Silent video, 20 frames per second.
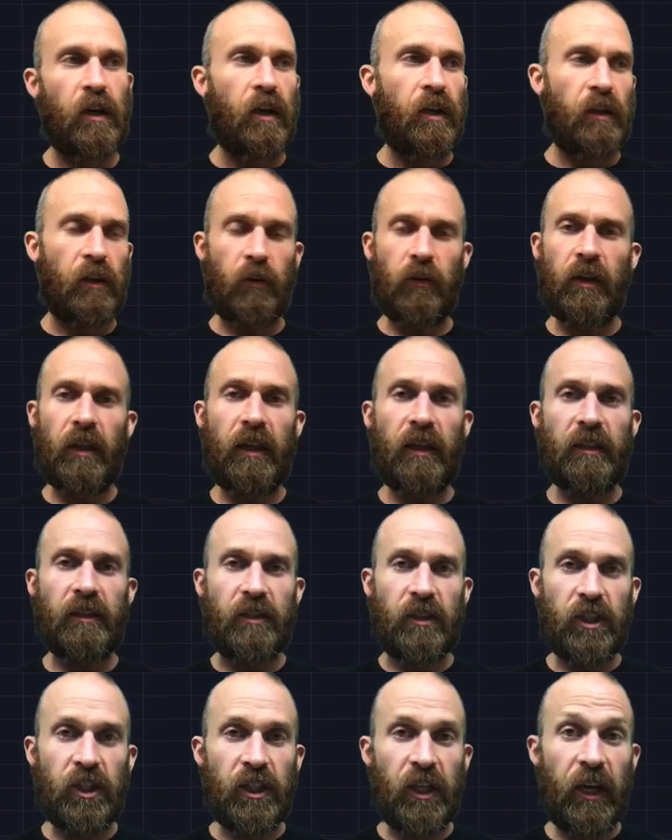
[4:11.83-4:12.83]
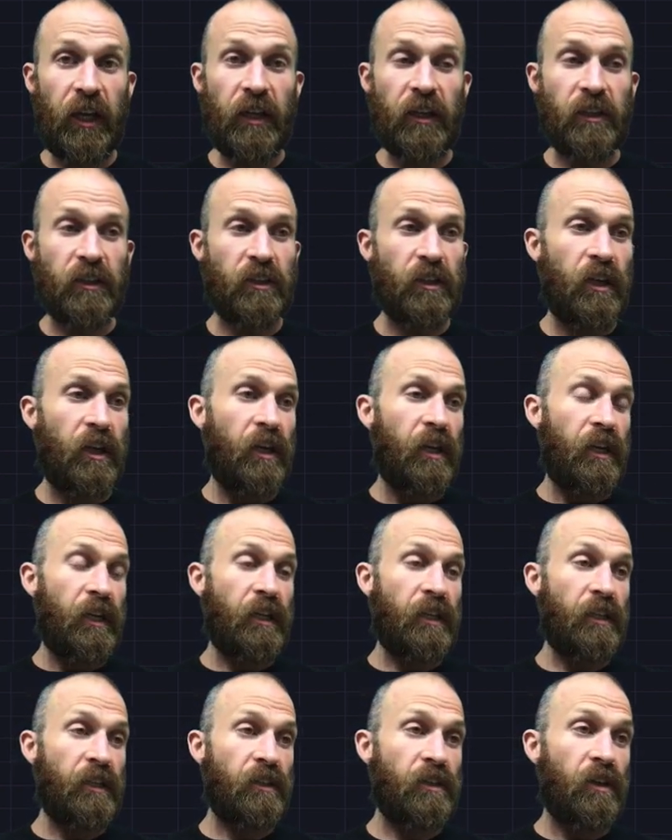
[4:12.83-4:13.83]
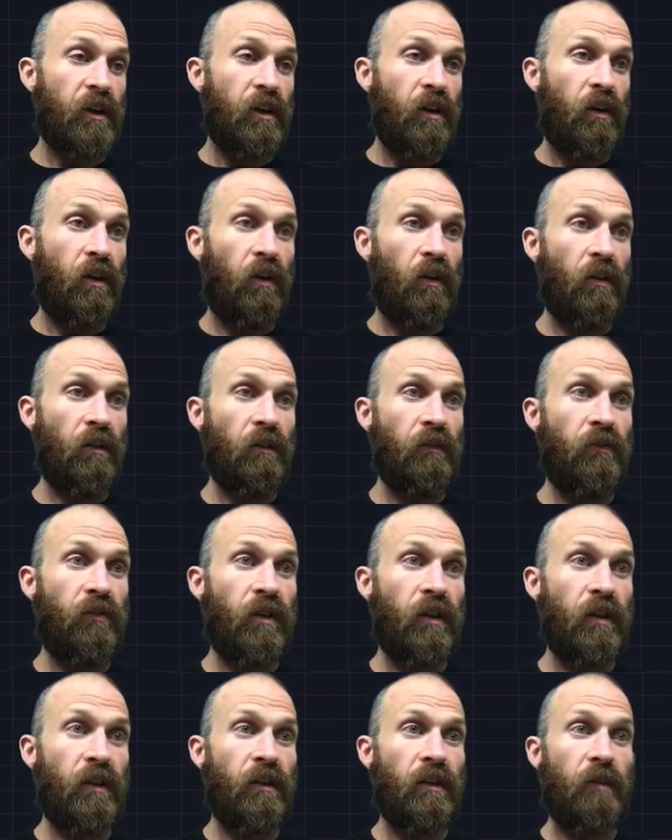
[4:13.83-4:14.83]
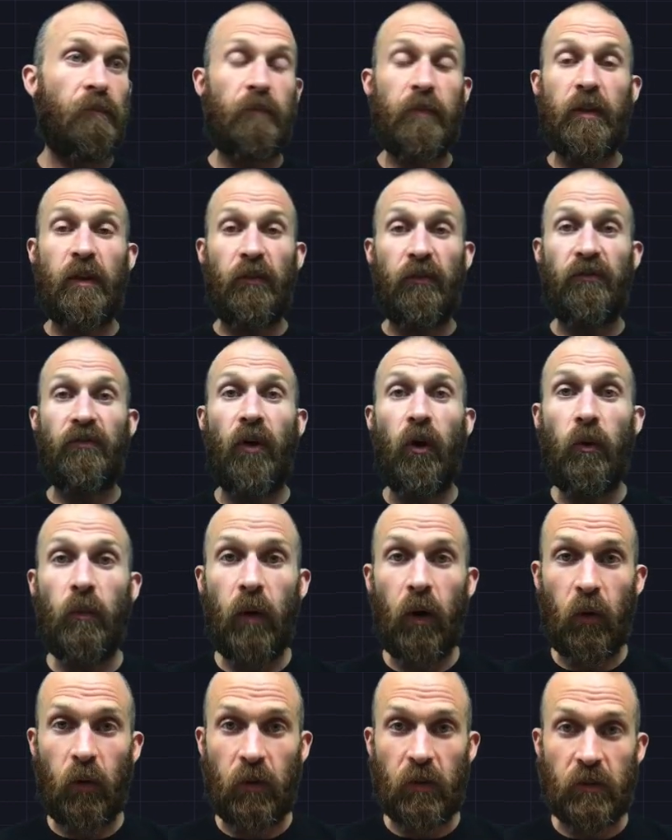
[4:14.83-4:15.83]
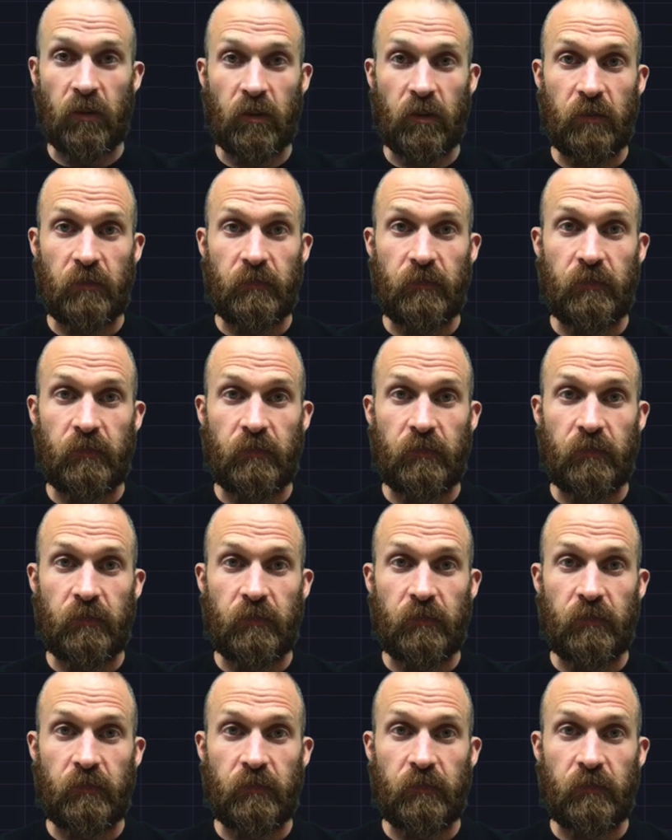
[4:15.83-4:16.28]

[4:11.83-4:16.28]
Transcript: The only thing that's changed is all of the, the FOMOers